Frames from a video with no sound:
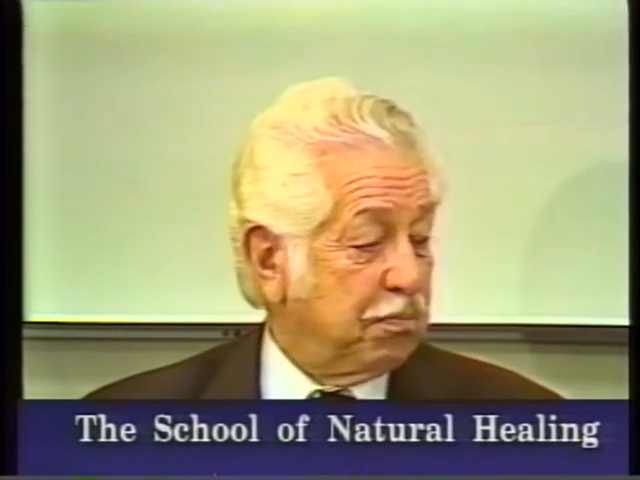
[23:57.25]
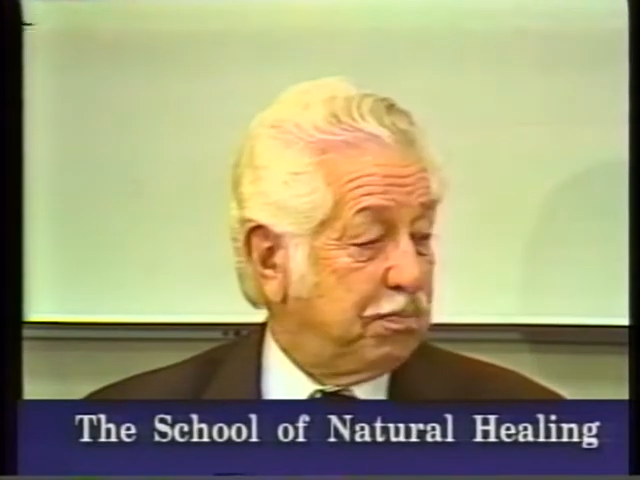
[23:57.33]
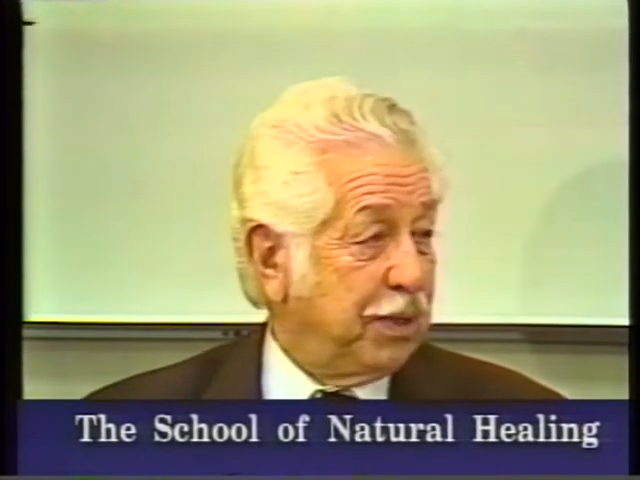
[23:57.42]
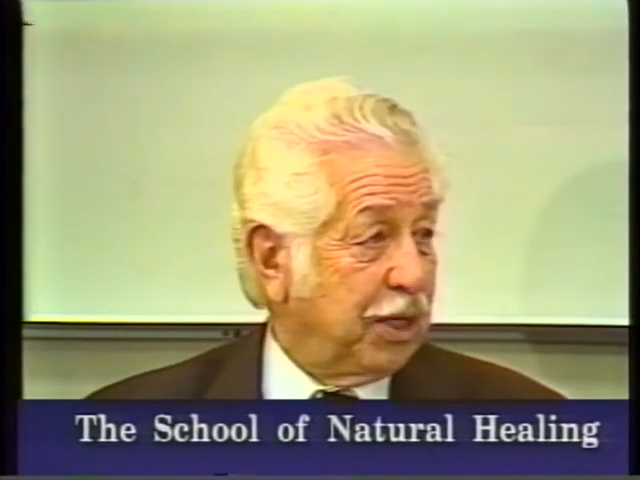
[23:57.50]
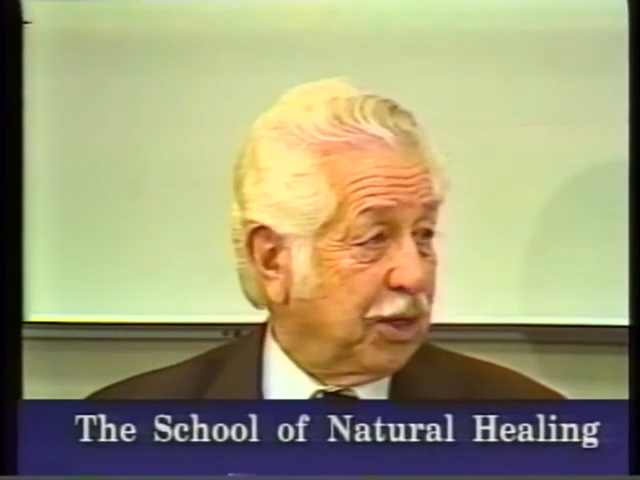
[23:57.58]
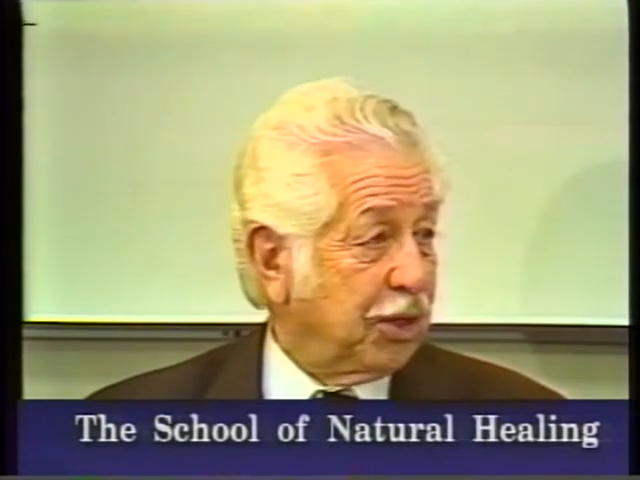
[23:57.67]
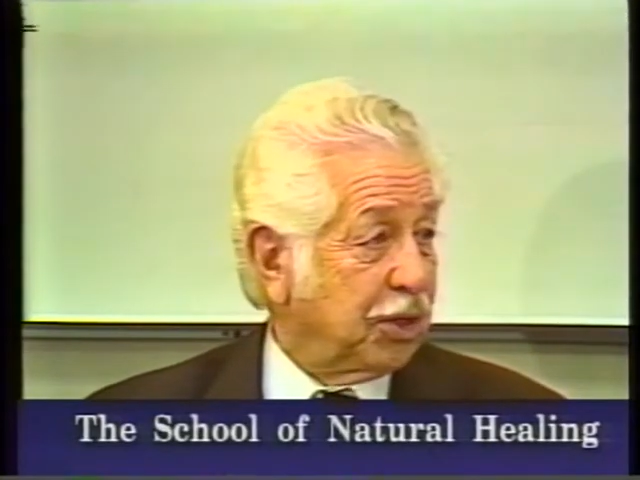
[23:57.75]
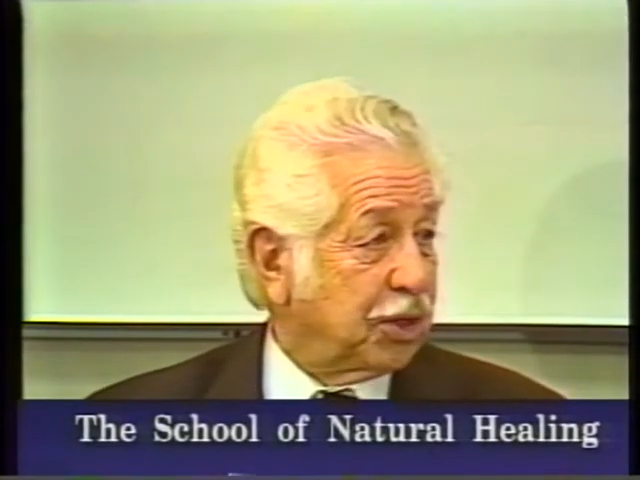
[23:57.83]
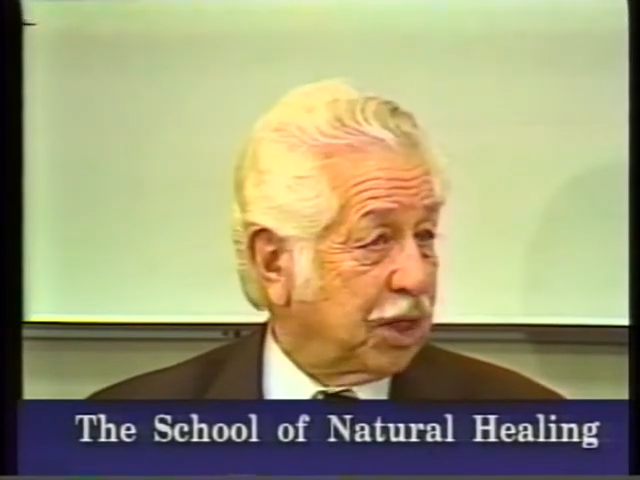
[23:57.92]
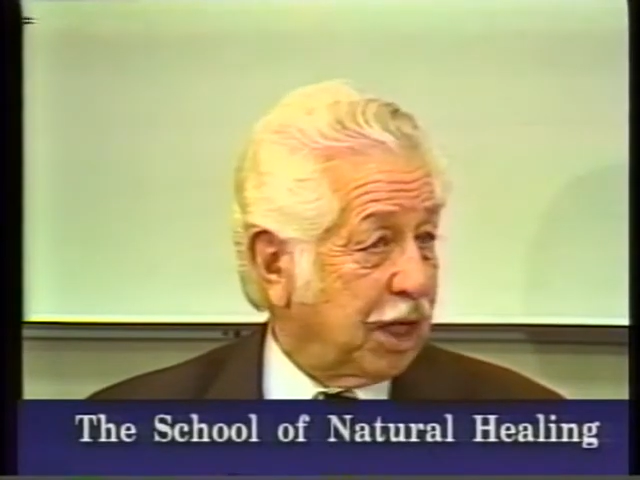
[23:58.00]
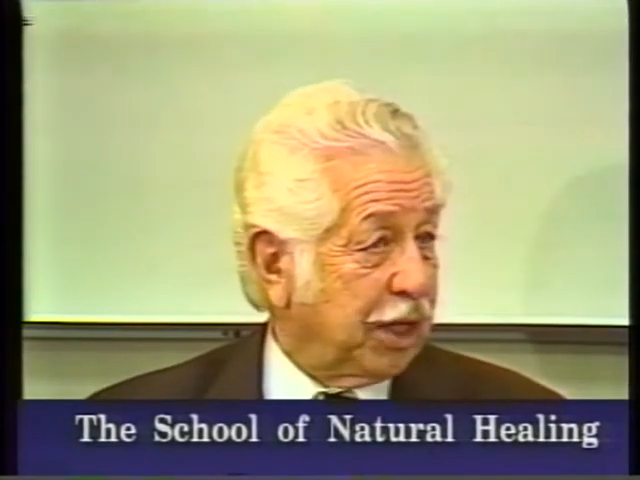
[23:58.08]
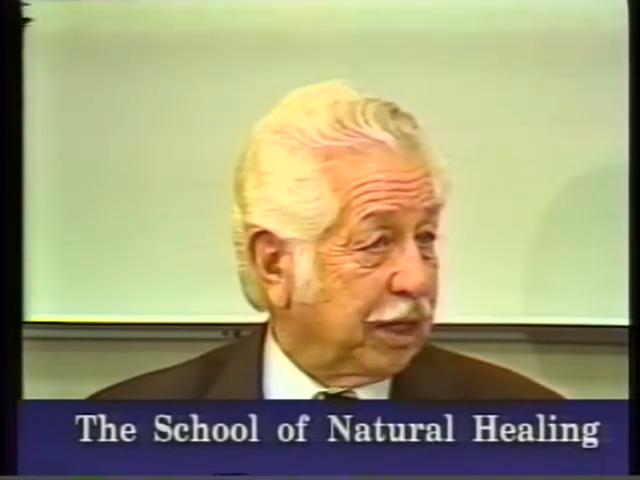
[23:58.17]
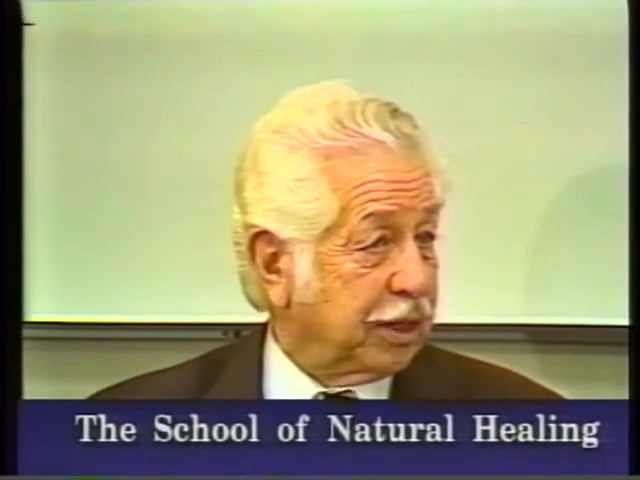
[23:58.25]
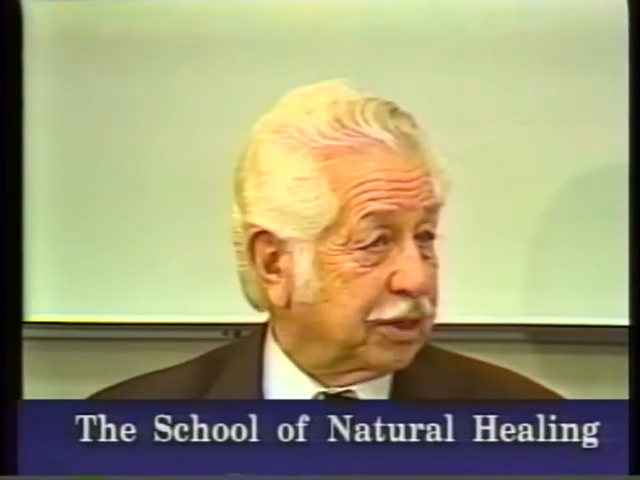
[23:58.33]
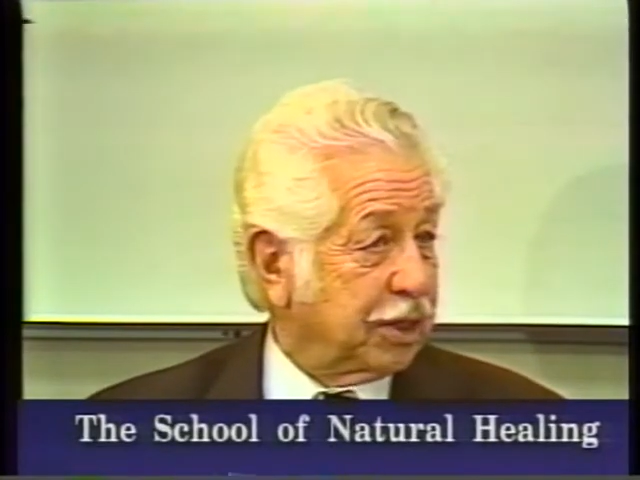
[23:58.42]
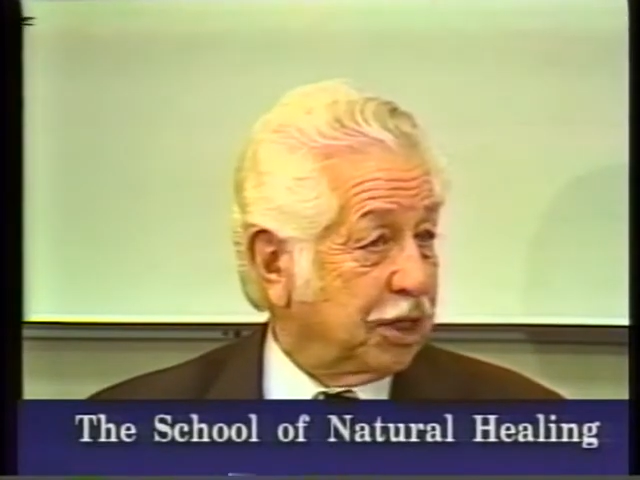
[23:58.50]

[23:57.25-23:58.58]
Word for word: bitter tonics.